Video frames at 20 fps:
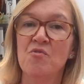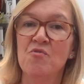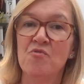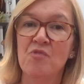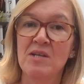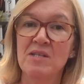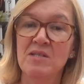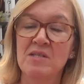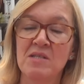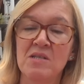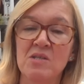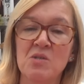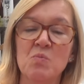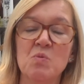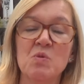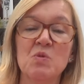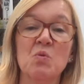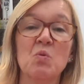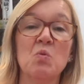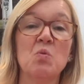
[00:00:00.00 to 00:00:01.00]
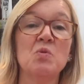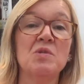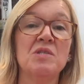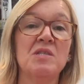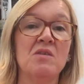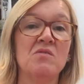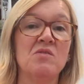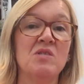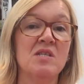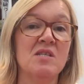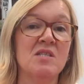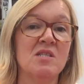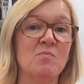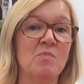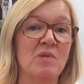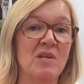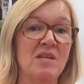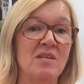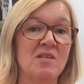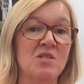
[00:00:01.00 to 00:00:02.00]
Francis was also
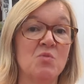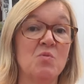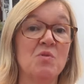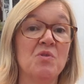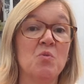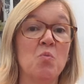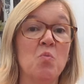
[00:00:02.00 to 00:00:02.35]
displeased with